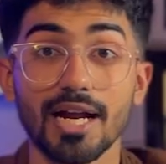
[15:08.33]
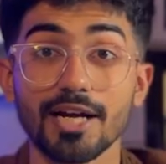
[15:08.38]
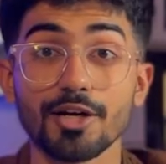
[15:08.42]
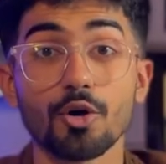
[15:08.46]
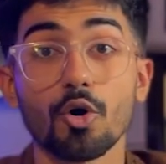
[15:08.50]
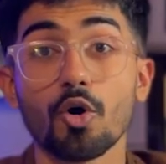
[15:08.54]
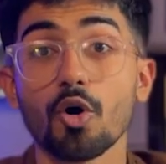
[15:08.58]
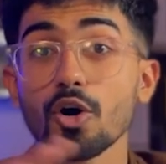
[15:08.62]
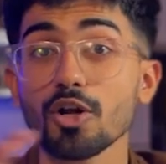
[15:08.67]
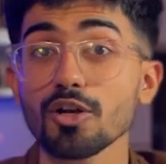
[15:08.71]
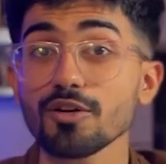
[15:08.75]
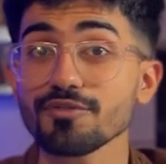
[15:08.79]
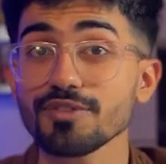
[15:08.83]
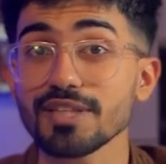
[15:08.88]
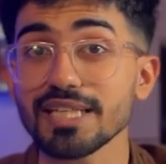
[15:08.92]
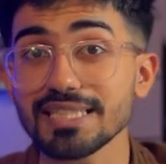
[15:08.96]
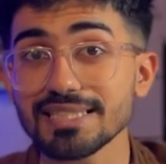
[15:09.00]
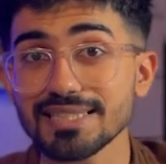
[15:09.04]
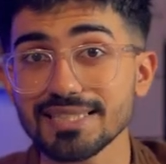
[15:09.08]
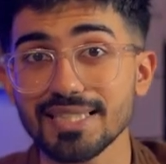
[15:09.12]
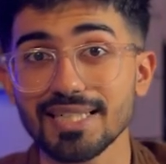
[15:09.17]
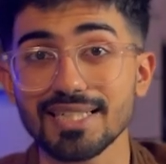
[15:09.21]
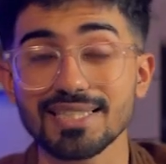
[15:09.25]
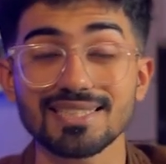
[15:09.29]
And all of
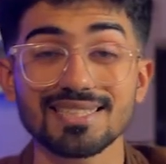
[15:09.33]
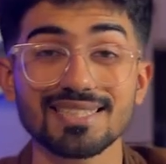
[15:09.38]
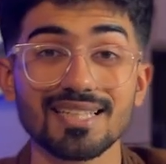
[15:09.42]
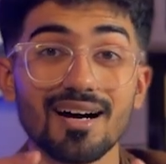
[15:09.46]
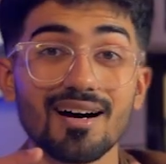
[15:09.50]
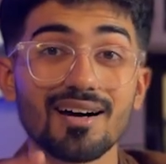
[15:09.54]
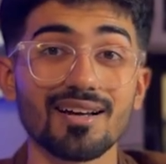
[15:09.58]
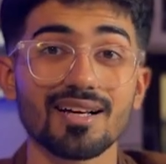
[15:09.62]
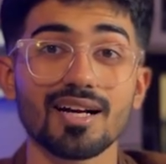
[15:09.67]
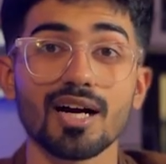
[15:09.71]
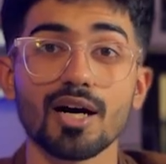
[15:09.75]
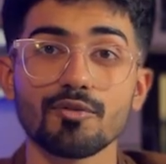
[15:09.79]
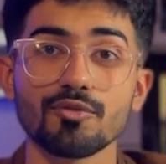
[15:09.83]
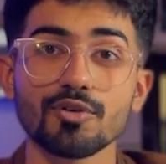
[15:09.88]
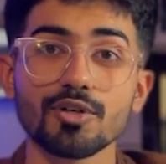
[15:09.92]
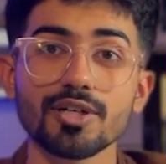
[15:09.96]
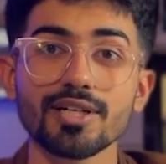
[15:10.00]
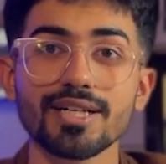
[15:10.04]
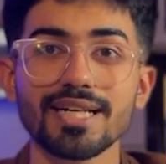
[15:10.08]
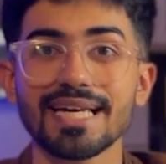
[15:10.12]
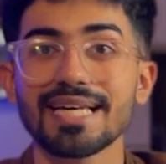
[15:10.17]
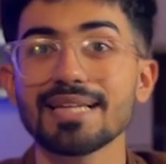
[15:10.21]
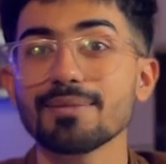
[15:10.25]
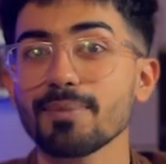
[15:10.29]
these things are
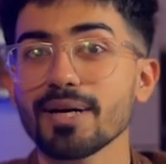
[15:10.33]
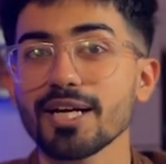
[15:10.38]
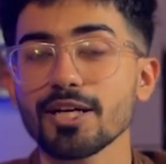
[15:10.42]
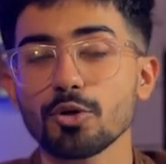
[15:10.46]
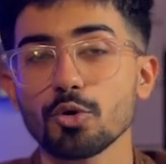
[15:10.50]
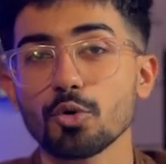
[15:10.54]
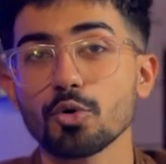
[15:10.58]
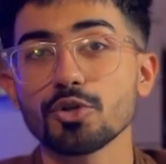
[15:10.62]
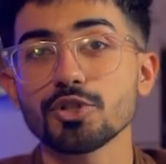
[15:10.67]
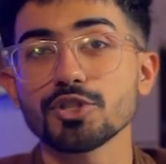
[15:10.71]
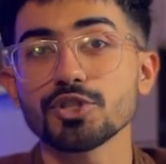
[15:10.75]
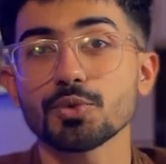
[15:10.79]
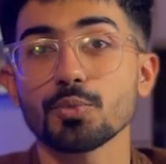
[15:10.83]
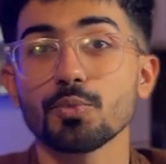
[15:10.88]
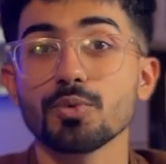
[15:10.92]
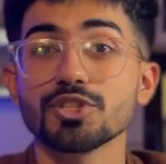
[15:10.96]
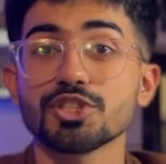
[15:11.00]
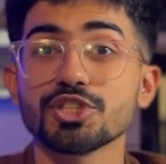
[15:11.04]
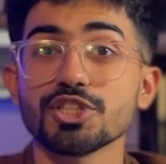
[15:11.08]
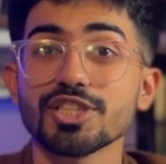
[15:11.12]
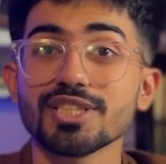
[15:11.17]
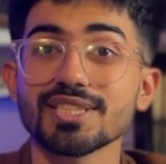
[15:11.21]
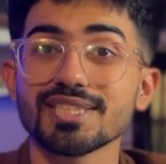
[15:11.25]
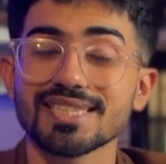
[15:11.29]
covered in my course,
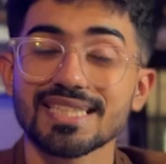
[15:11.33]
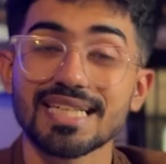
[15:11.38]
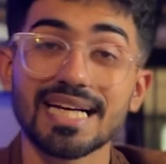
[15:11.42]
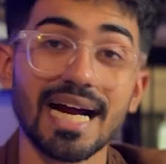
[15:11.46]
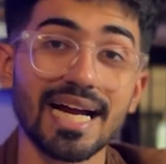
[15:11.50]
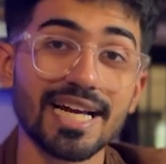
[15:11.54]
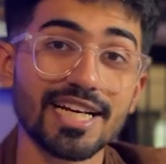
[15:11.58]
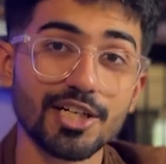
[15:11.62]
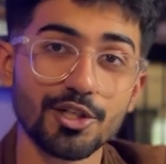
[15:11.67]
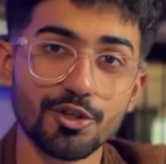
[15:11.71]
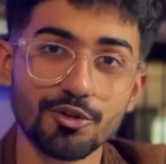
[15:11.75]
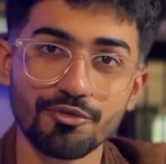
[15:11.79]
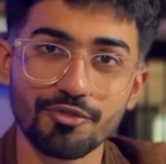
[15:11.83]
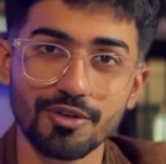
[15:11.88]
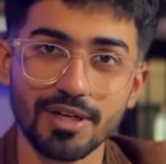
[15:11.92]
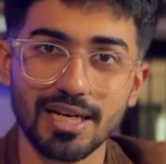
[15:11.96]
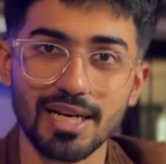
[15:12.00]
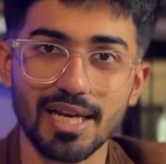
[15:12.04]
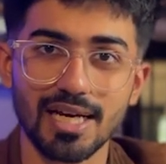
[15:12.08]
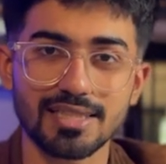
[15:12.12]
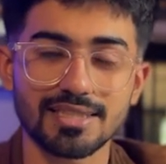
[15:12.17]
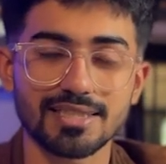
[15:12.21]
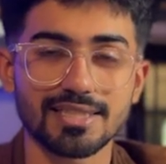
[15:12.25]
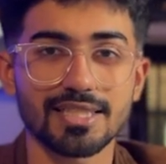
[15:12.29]
which is Guide to
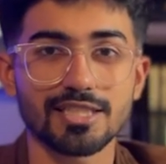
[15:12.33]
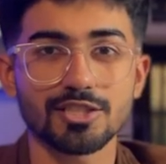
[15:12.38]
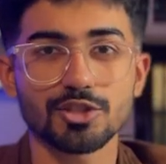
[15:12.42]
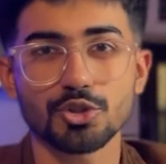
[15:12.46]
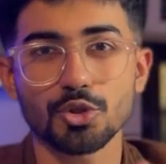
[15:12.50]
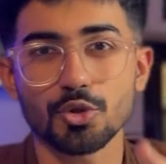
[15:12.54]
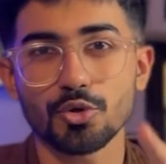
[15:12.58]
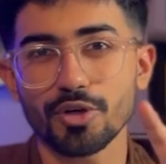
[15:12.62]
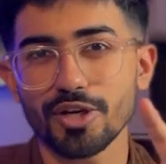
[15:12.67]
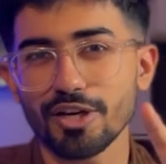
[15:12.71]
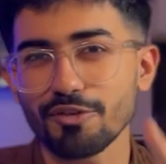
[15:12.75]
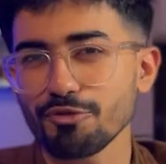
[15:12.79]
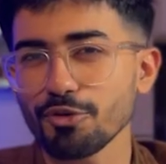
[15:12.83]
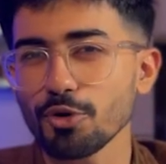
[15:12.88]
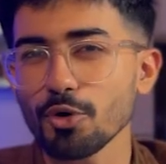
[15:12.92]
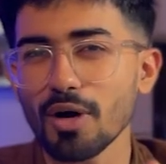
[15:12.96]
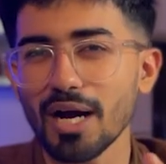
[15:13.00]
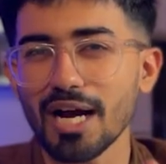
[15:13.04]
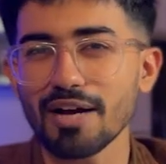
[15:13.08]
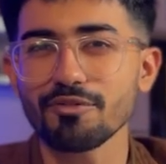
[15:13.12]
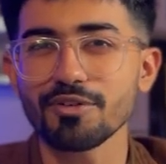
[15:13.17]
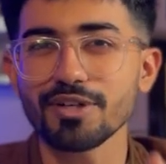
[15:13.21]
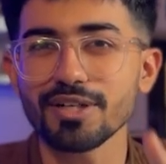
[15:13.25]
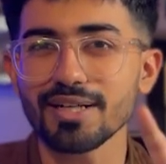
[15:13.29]
Freelancing. So if you
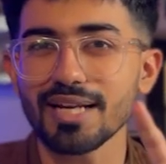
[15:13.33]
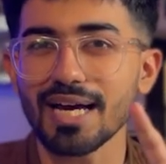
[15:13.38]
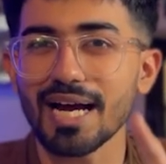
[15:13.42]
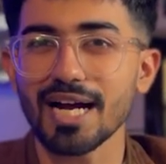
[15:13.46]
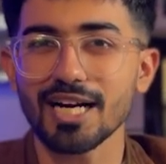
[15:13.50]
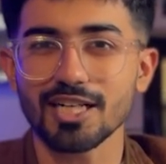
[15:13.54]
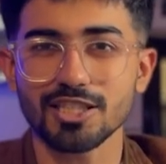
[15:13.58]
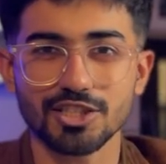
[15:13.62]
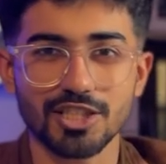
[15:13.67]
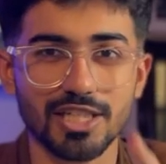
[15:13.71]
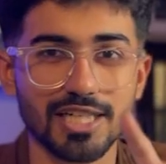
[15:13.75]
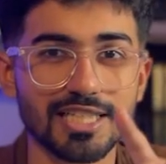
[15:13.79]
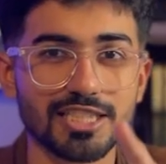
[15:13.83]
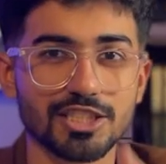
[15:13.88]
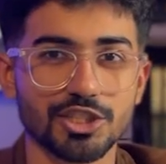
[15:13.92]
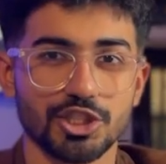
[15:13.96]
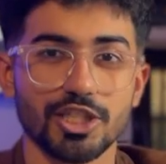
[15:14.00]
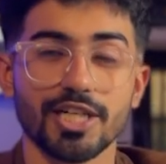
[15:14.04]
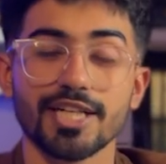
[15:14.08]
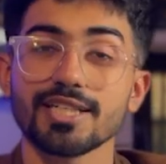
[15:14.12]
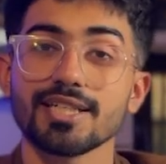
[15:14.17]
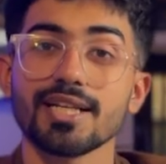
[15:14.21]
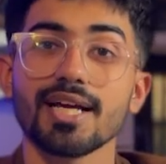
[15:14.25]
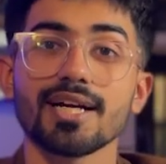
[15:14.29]
haven't actually
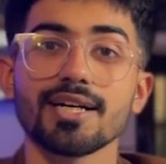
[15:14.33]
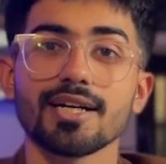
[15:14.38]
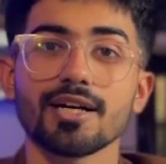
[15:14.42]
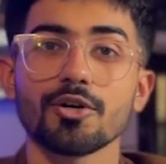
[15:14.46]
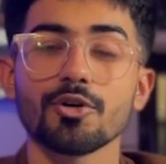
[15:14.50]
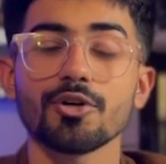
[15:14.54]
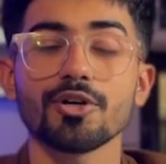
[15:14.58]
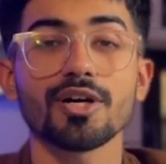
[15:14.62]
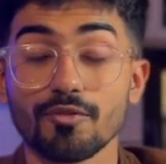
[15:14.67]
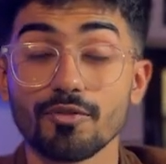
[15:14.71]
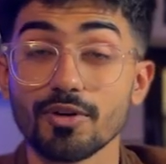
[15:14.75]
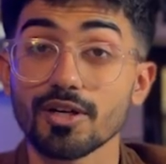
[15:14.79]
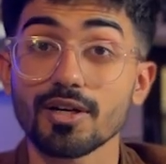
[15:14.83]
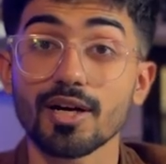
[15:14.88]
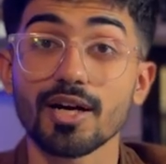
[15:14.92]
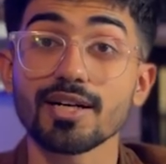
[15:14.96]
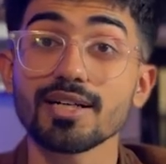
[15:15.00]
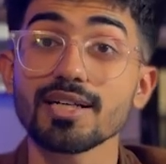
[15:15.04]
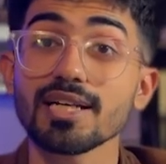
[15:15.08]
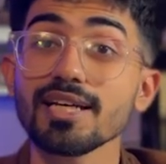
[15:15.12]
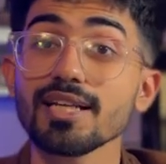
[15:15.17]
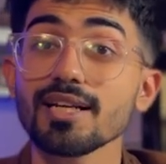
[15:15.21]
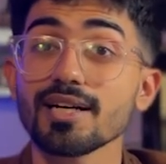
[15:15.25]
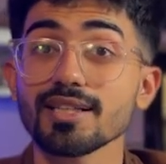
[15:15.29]
checked that out, we're
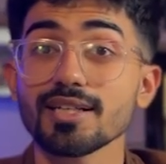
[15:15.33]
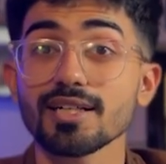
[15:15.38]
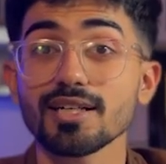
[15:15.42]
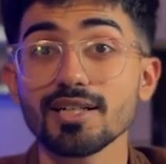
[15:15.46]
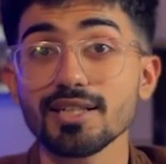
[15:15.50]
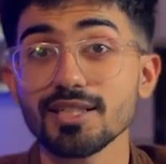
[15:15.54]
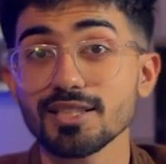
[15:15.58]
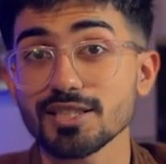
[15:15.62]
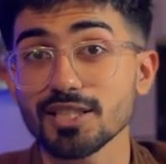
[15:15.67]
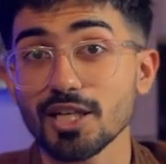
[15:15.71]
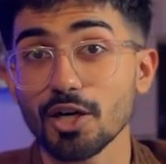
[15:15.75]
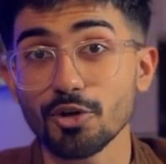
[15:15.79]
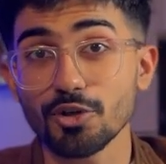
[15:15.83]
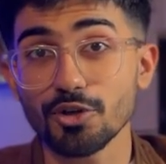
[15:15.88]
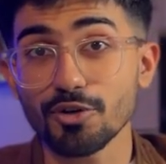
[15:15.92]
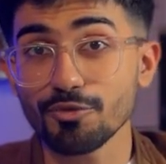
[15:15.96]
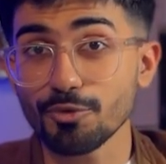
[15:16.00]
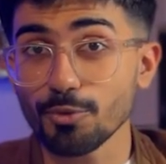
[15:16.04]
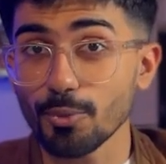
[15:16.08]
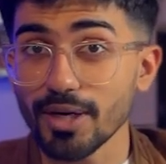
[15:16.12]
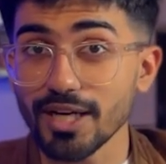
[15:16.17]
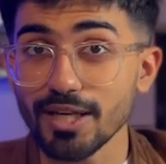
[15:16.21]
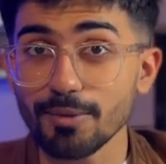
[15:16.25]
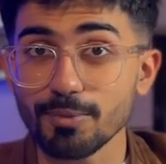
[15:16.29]
currently running a discount of
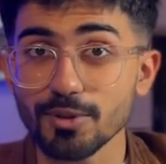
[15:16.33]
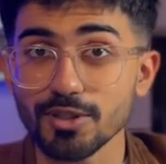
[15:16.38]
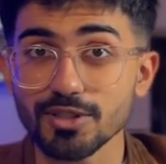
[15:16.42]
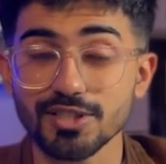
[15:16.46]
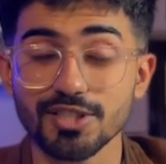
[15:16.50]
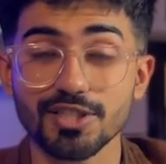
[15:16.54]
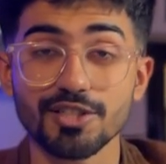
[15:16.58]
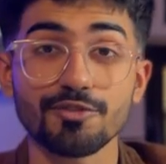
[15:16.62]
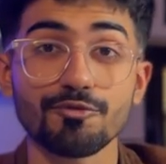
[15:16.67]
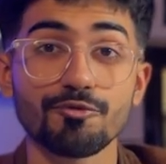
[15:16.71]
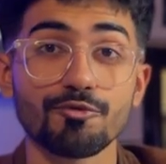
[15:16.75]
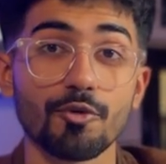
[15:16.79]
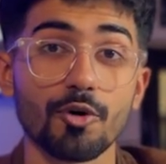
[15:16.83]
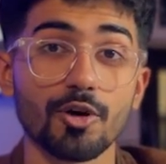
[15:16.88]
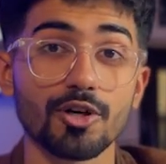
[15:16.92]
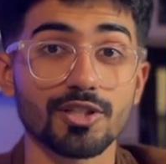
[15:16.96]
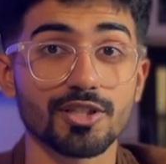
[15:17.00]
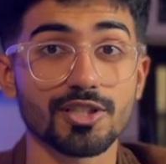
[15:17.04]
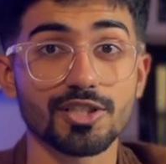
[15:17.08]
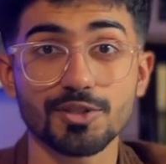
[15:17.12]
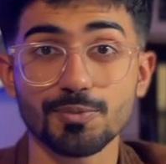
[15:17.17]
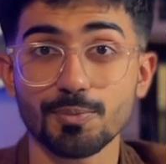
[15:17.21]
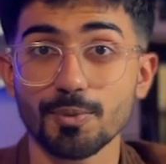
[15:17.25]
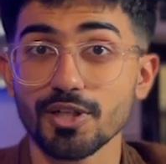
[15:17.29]
20% for
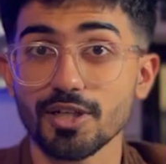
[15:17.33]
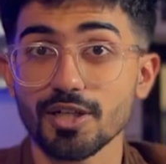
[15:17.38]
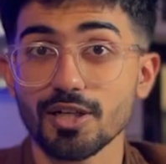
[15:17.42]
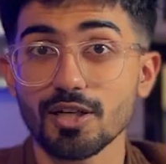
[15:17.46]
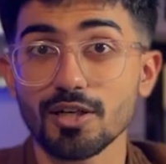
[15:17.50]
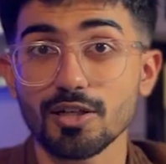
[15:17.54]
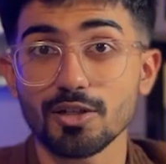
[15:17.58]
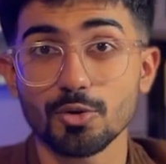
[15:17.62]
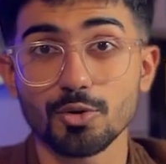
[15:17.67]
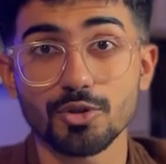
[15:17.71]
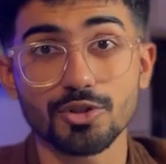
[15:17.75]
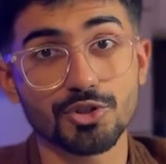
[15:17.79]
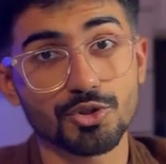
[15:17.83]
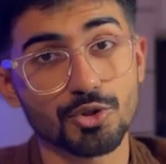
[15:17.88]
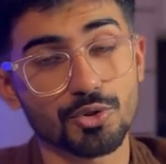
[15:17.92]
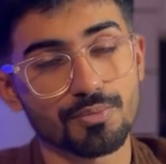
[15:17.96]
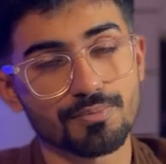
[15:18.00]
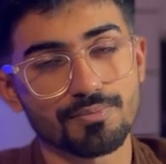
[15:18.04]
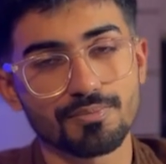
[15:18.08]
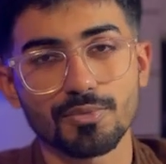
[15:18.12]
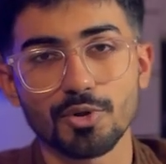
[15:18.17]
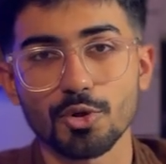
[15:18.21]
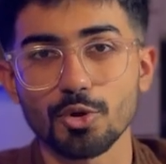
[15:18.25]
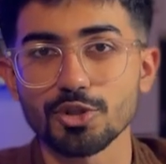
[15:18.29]
this particular course.
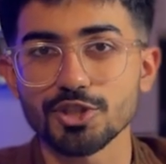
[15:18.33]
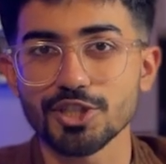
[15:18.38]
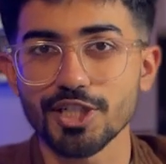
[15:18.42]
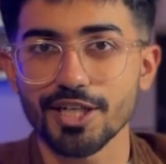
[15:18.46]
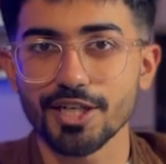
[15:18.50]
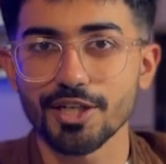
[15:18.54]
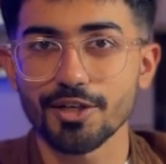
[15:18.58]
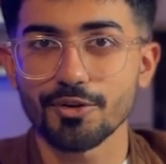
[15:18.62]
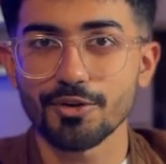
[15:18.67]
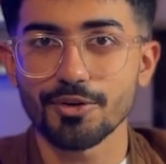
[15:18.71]
So go check it